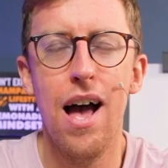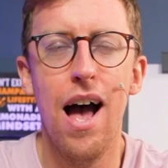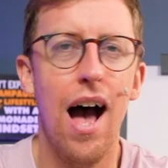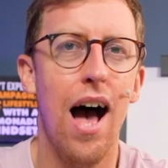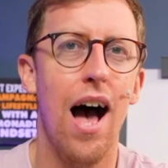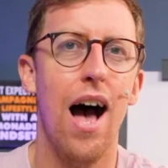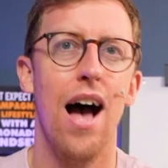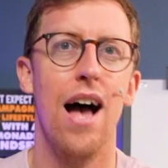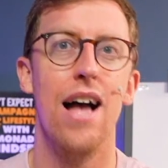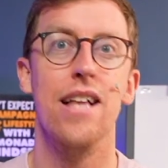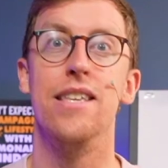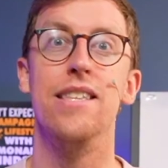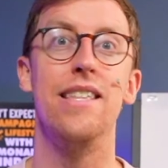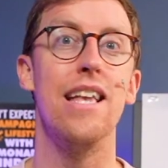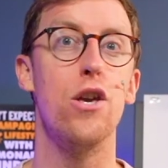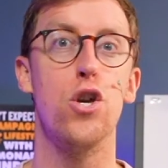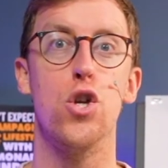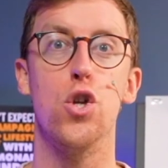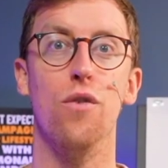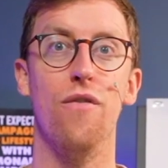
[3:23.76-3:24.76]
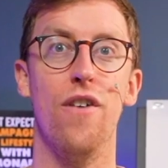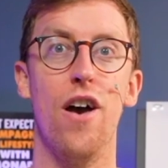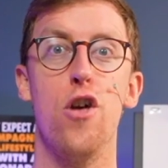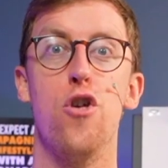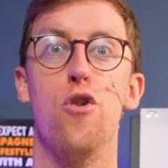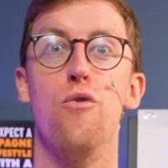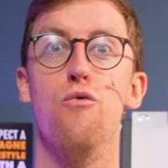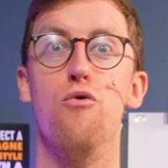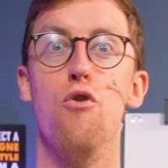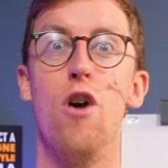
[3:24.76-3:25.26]
Uh, it's a digital
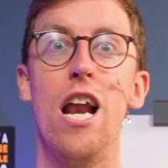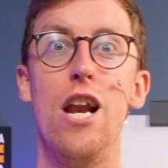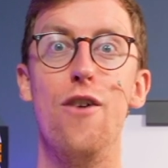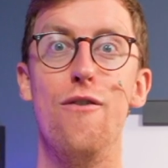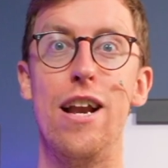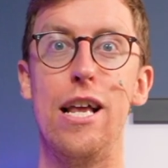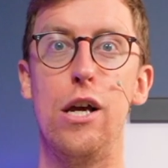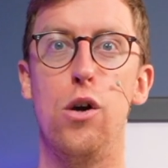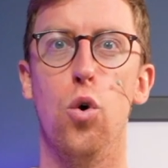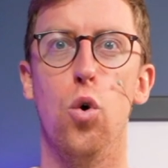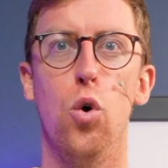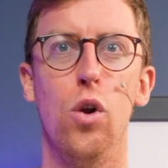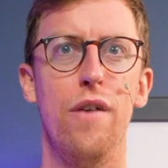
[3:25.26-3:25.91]
version, really, really cool.